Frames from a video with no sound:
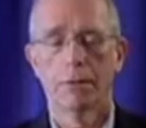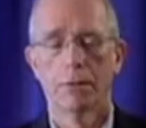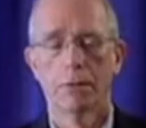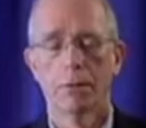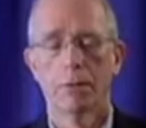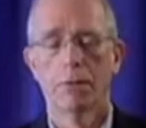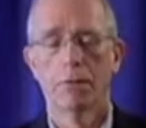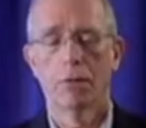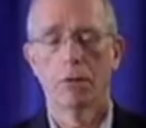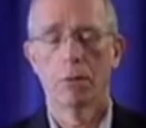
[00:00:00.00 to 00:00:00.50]

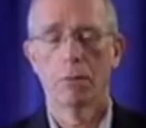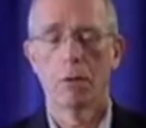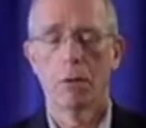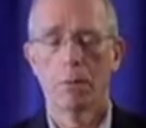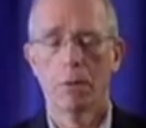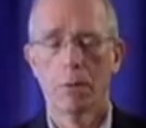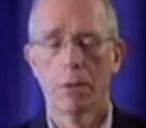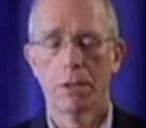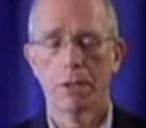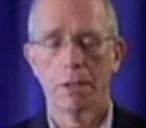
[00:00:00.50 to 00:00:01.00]
for a
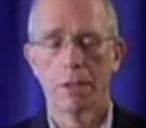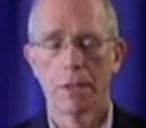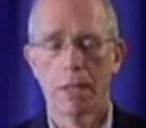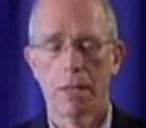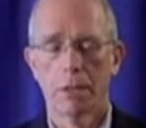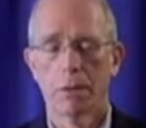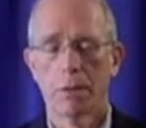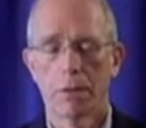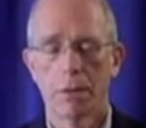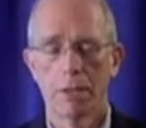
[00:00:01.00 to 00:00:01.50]
moment, which is
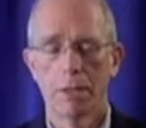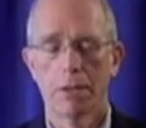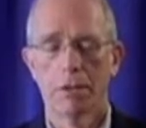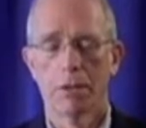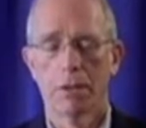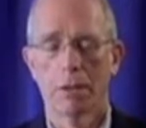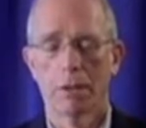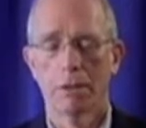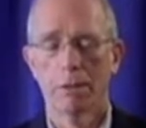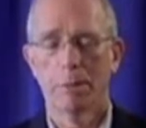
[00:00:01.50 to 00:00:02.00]
nice with these
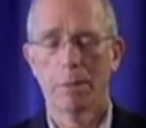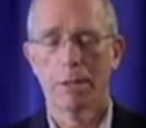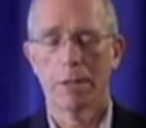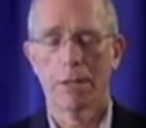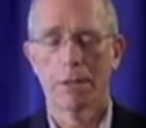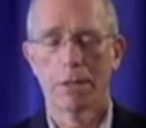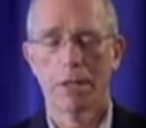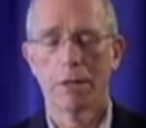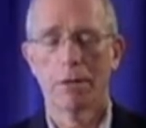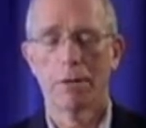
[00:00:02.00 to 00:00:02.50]
chairs
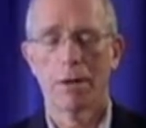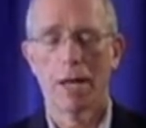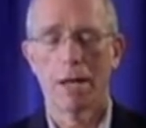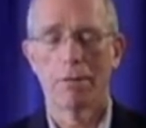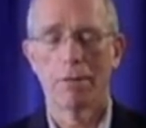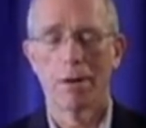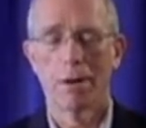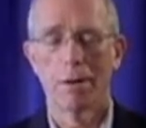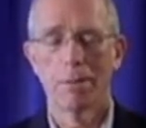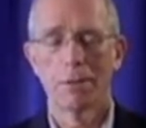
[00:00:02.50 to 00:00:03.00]
because they don't
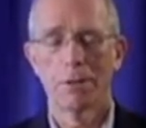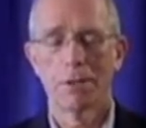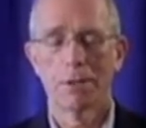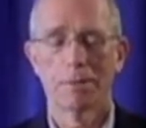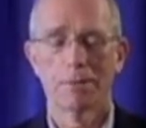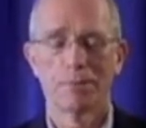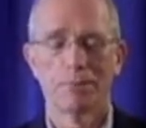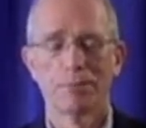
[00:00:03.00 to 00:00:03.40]
have arms,